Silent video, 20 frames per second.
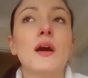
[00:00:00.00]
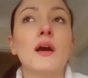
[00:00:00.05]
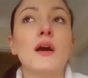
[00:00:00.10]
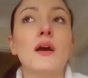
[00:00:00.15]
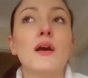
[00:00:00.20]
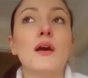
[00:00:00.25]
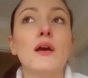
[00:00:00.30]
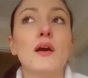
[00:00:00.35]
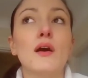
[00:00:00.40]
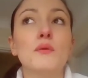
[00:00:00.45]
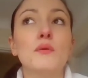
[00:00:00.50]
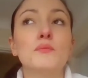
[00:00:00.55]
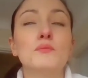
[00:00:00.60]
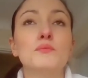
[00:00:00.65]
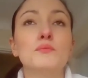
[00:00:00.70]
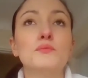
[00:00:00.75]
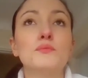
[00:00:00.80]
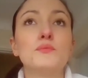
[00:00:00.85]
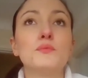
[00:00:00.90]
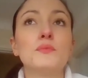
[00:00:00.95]

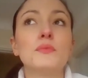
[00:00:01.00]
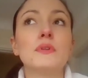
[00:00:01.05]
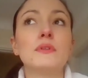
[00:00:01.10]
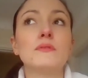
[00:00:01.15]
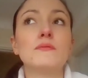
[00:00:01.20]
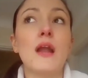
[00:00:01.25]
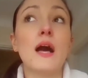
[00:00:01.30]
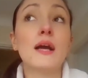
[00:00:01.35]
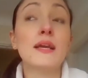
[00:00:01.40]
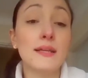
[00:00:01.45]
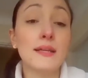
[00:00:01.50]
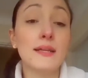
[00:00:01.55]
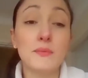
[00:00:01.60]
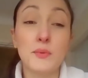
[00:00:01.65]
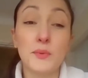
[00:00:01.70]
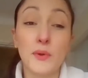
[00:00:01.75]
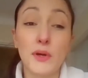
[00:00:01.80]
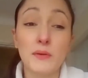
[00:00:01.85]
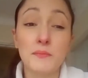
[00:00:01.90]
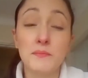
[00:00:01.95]
Um, luckily, we
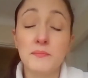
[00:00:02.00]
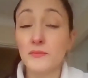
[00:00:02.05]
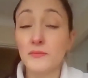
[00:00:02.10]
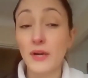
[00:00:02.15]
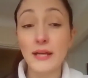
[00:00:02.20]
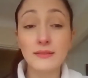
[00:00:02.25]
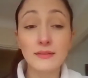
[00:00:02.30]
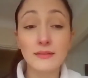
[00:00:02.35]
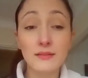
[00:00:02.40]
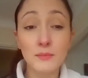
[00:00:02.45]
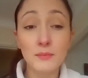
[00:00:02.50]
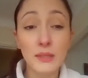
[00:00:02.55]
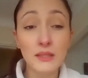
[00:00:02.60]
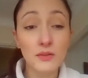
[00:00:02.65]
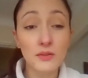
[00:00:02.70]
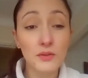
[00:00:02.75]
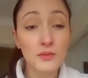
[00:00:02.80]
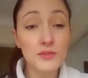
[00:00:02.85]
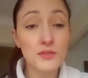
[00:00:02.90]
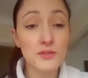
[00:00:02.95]
were right in the middle,